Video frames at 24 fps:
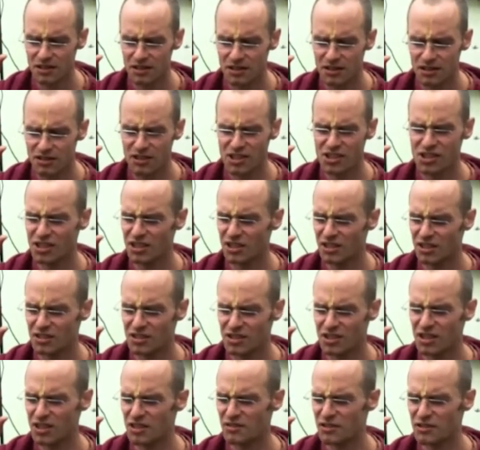Krishna,
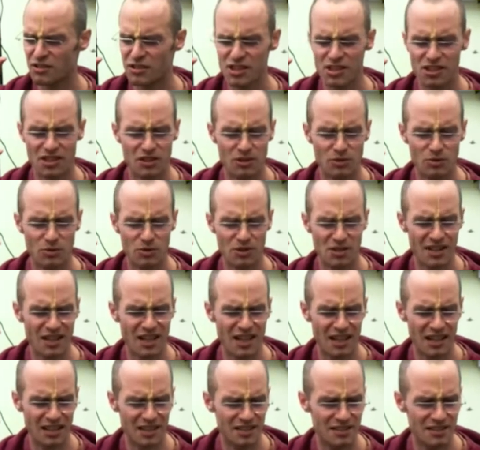serve Krishna, what's that?